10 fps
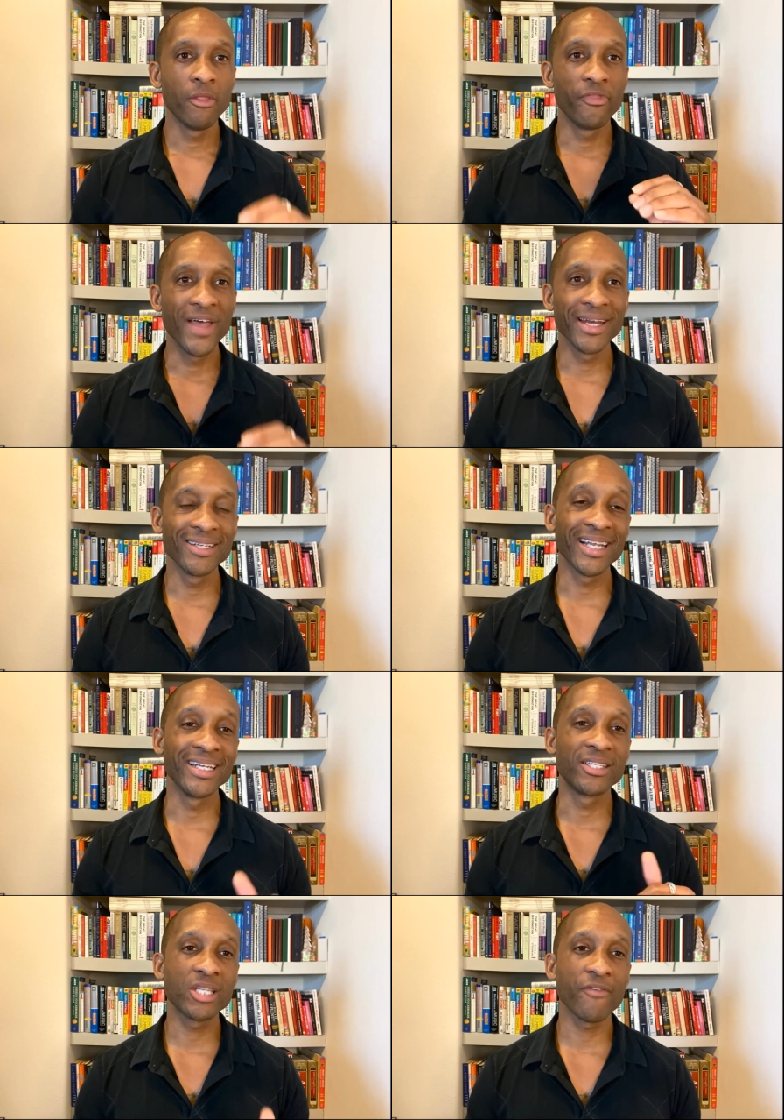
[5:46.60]
That is
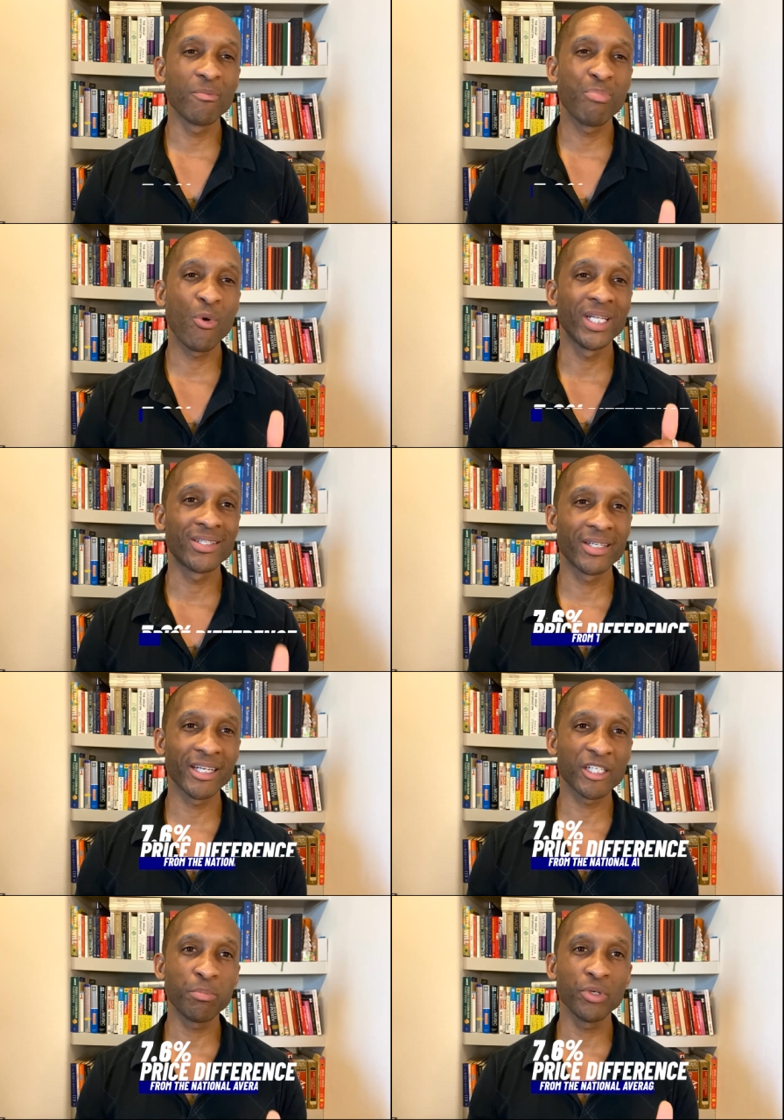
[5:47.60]
a
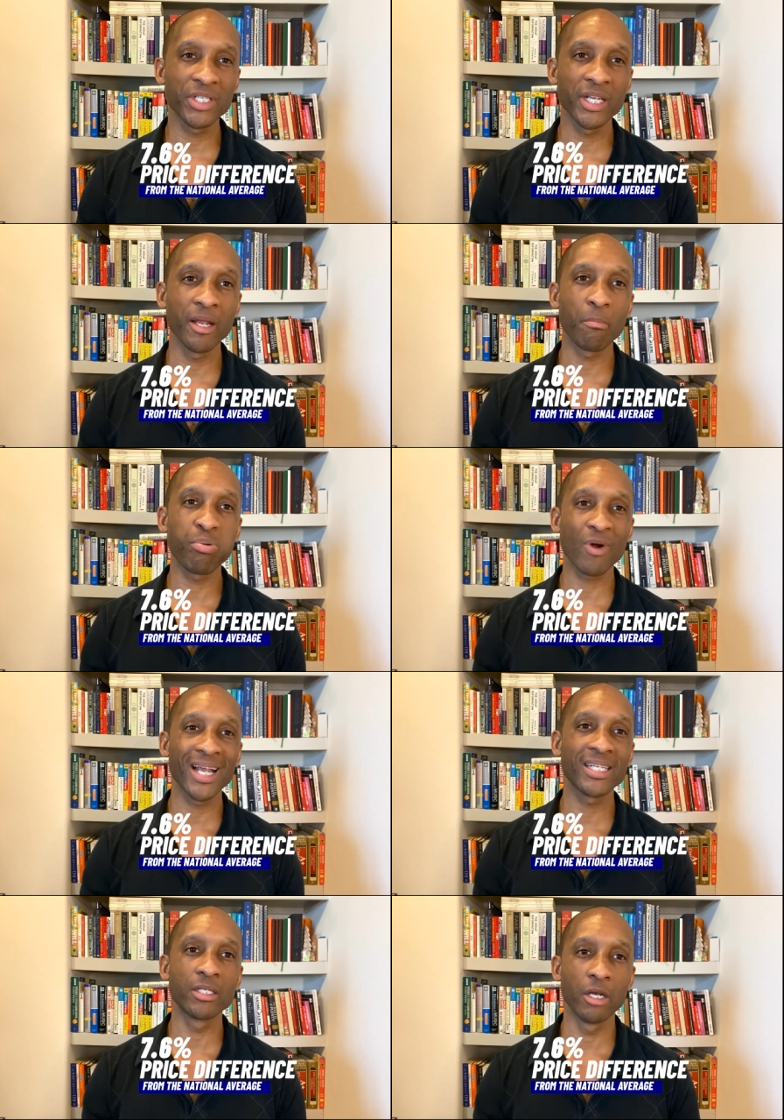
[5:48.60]
7.6%
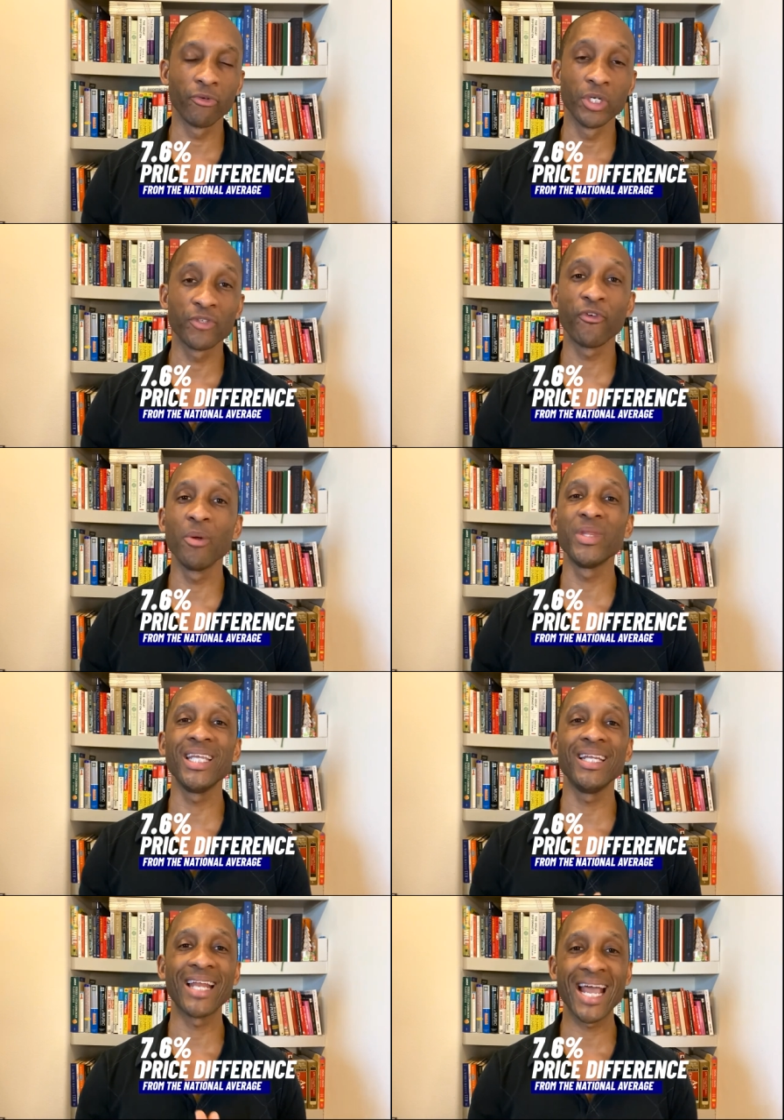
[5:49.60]
price difference from
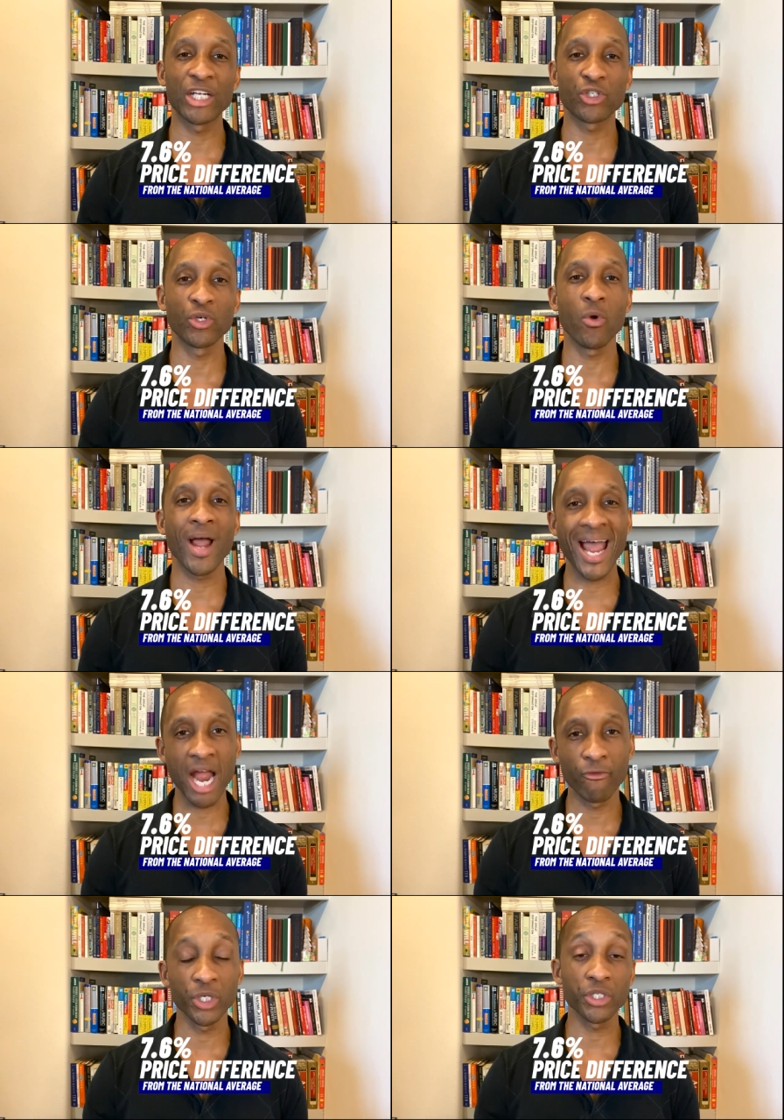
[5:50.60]
the national
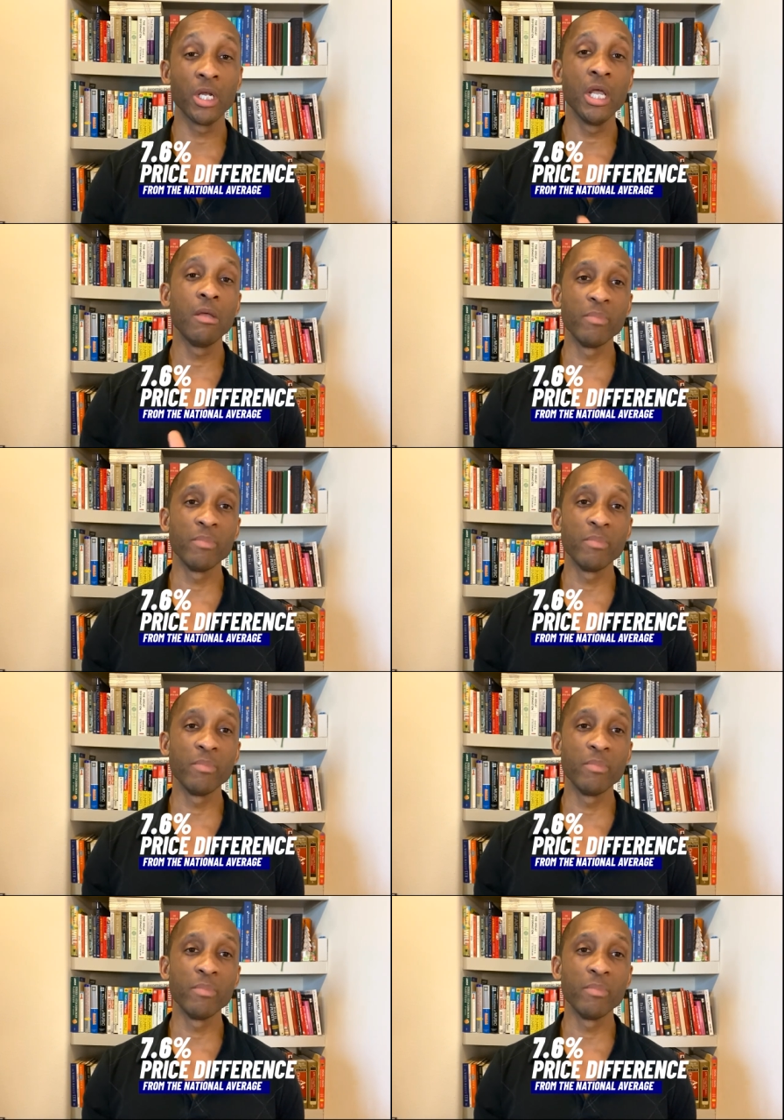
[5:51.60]
average,